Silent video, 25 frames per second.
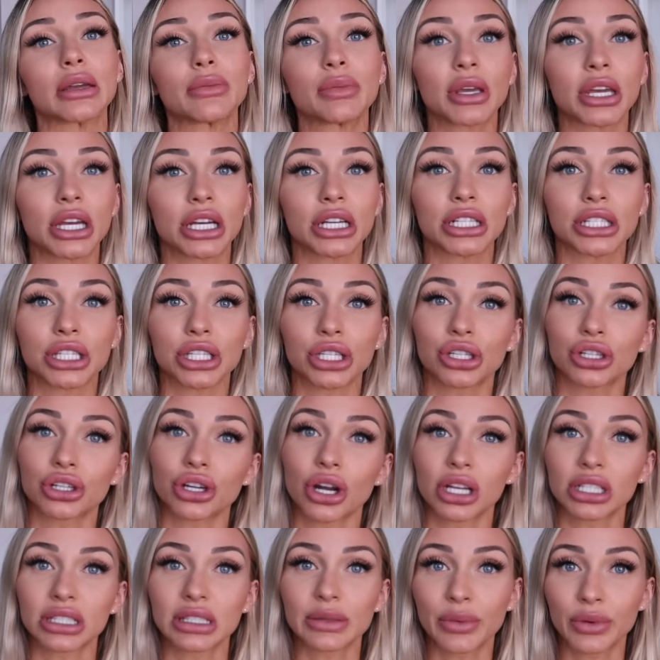because you're
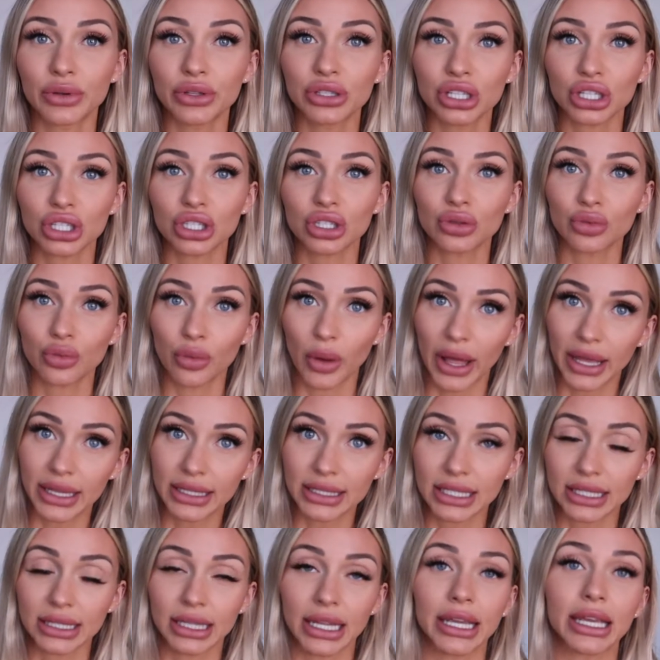not supposed to
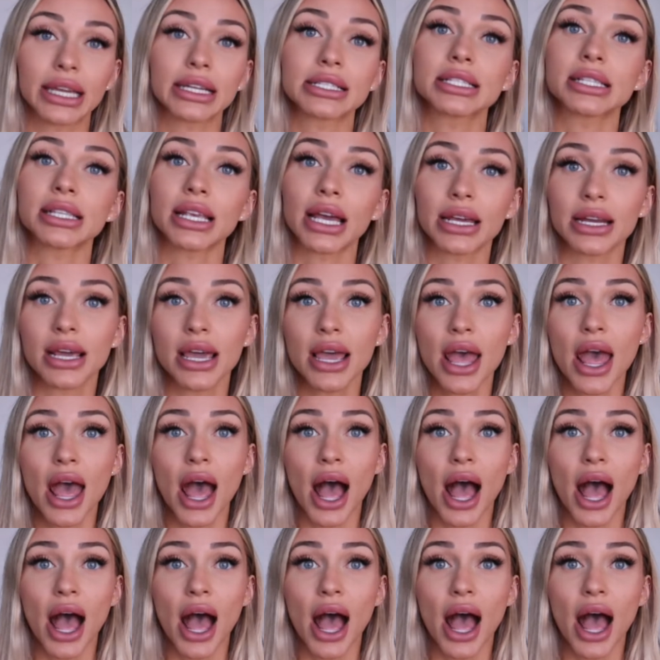sweat, like I said,